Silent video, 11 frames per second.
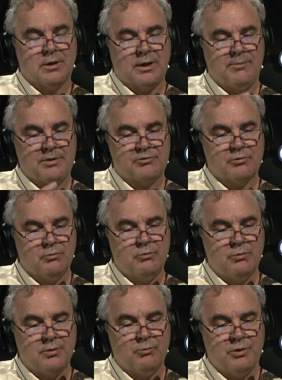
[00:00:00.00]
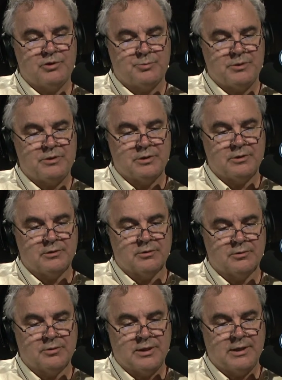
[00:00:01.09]
I'm not sure which particular
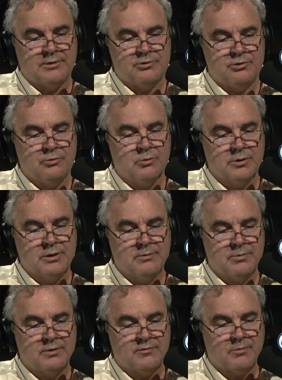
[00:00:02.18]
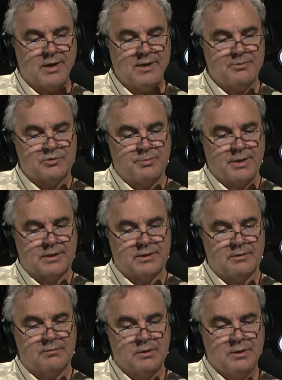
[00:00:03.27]
theology you were in, but from my
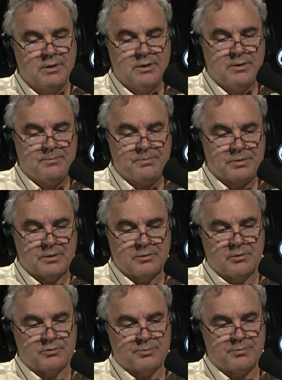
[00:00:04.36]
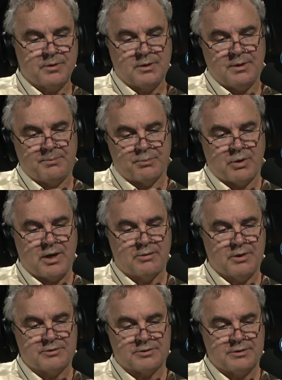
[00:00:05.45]
perspective, there's a, a
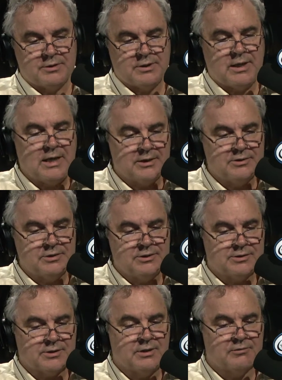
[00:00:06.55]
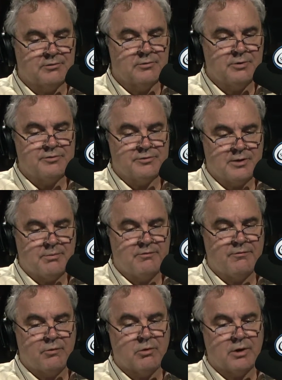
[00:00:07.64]
progress in theology in a sense in which that
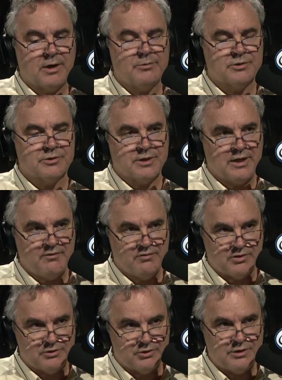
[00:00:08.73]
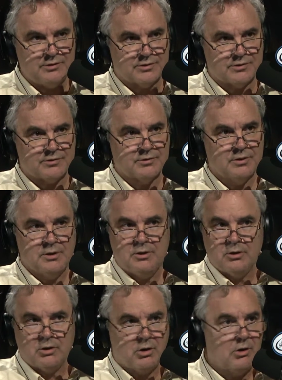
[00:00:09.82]
before I was saved in Jesus,
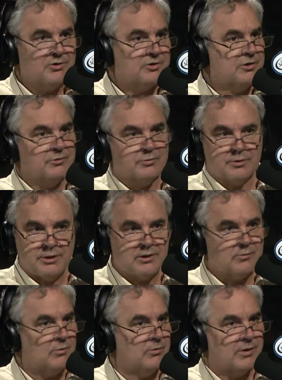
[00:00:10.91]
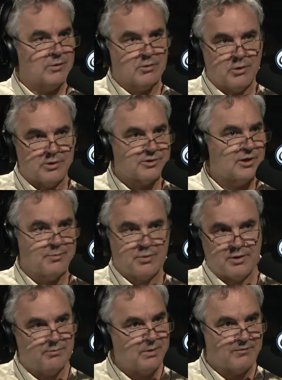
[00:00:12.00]
all sins were equal and they were all
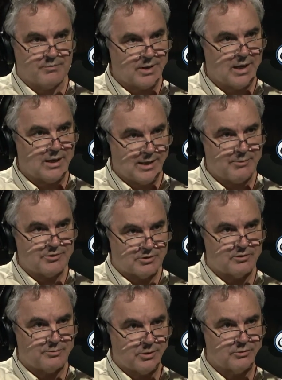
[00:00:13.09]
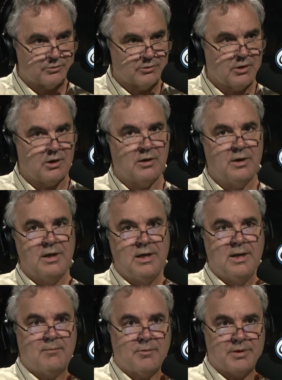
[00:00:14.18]
separated me from God. That was the spiritual law.
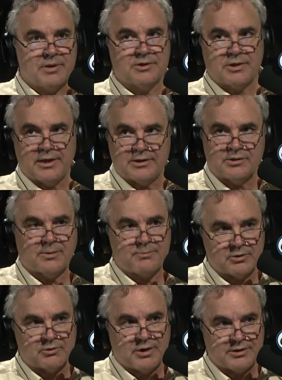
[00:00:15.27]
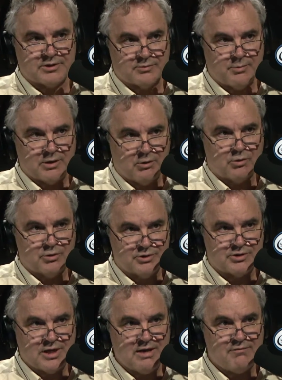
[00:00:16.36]
But because I accepted Christ as my Lord and
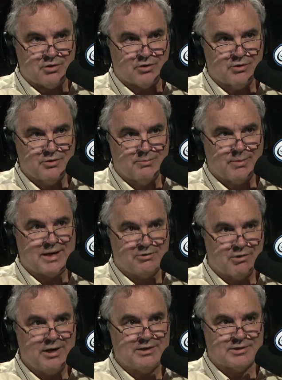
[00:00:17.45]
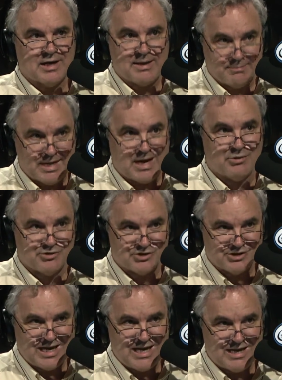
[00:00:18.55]
Savior, by grace, I'm now
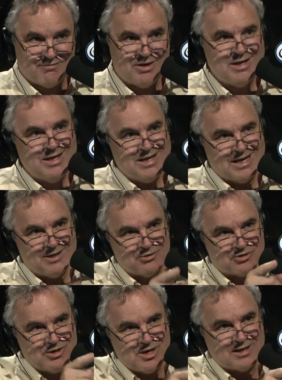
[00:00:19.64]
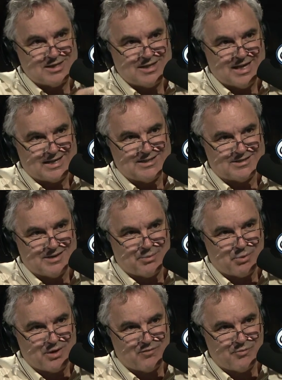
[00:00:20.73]
saved, and there's nothing that can
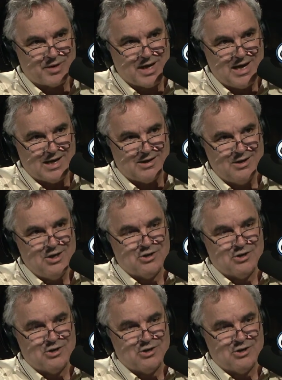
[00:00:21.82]
separate from God.